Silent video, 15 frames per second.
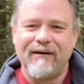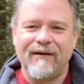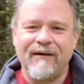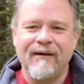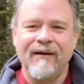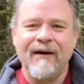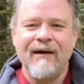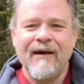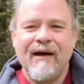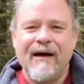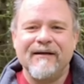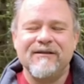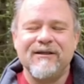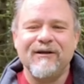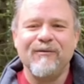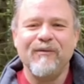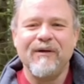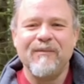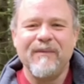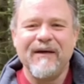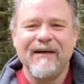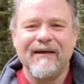Until
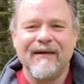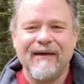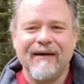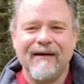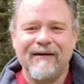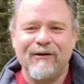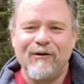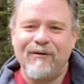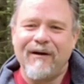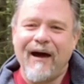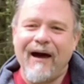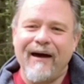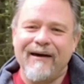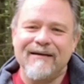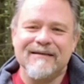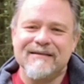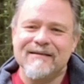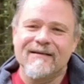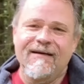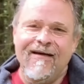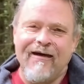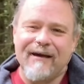we meet again, you guys,
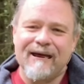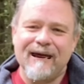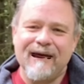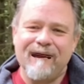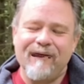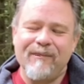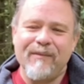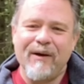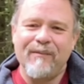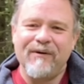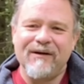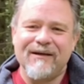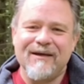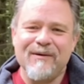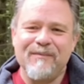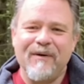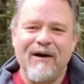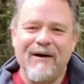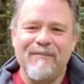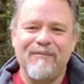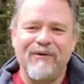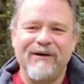you remember to keep
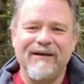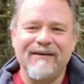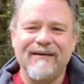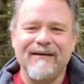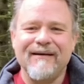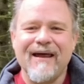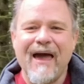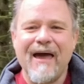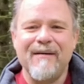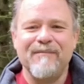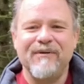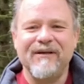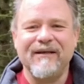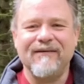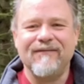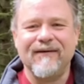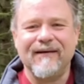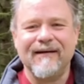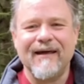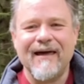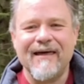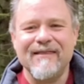on breathing and believing
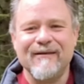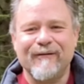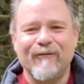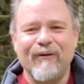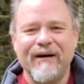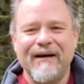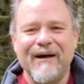in the great